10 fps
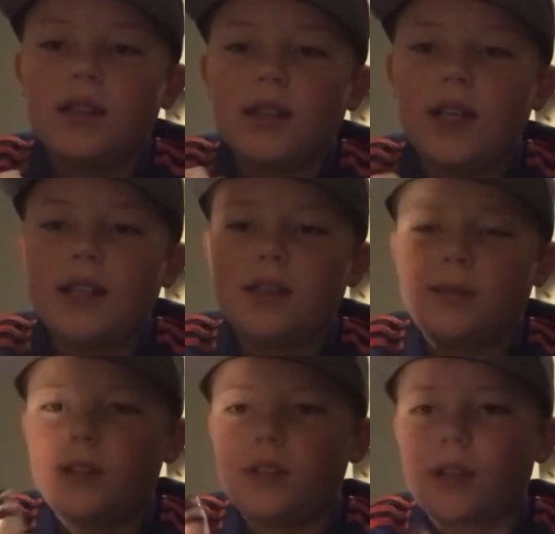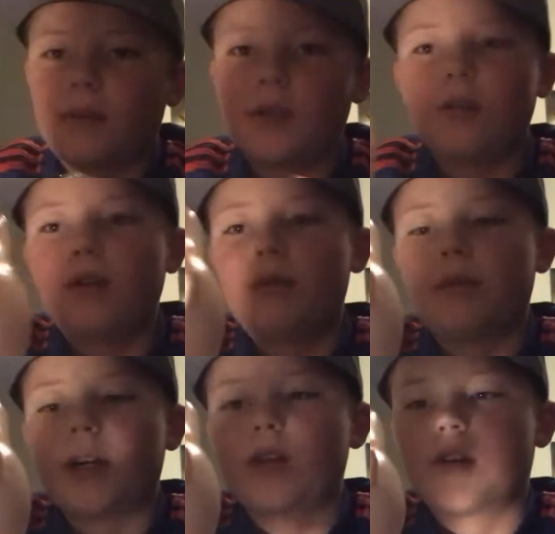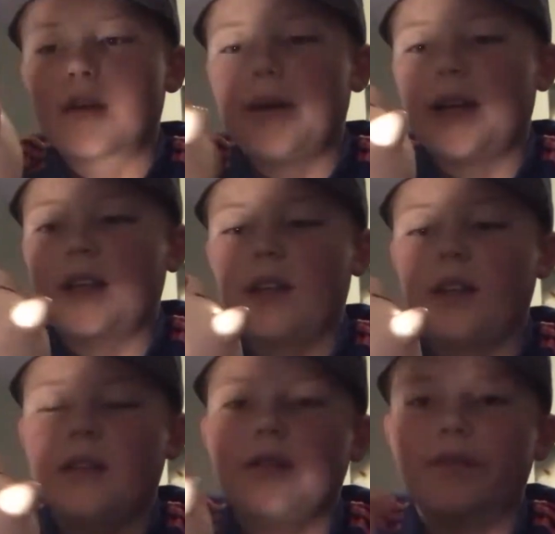Hey, nobody look at me when I put my cork back in.